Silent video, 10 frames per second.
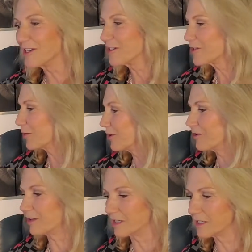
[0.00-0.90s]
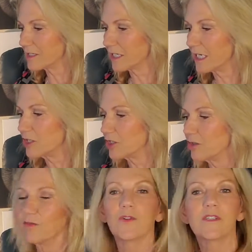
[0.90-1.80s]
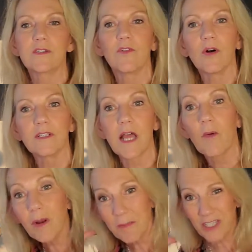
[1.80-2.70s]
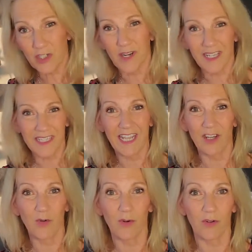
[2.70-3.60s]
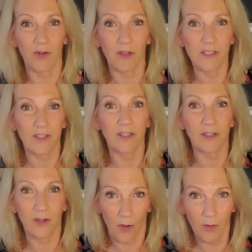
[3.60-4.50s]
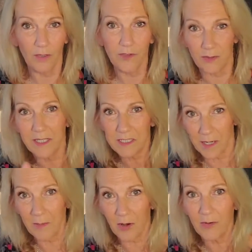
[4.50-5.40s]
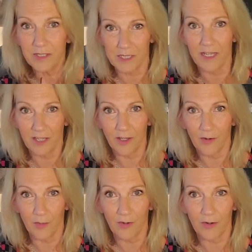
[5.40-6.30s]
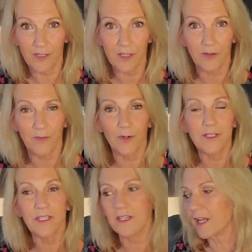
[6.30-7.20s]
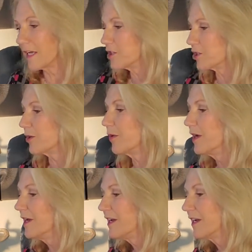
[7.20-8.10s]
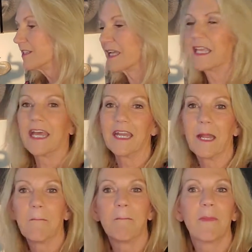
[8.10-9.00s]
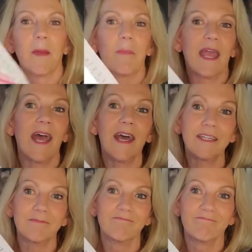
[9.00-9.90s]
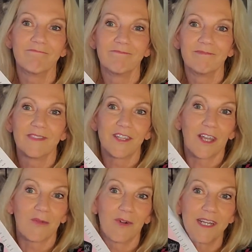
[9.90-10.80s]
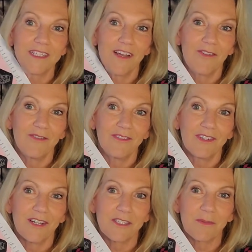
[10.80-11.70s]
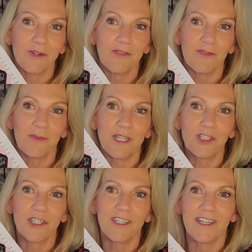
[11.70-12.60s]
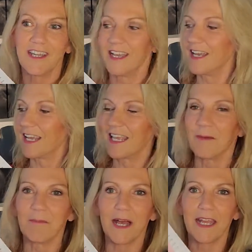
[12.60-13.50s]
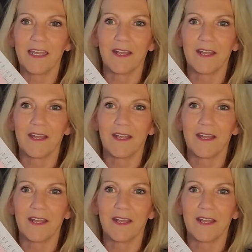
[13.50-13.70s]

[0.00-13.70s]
So one of the things that I do, first of all, is I want to make sure I can take an order, because the goal of doing a demo is taking an order. So the first thing that I do is I get a pad, so I can write down customer information, and I get my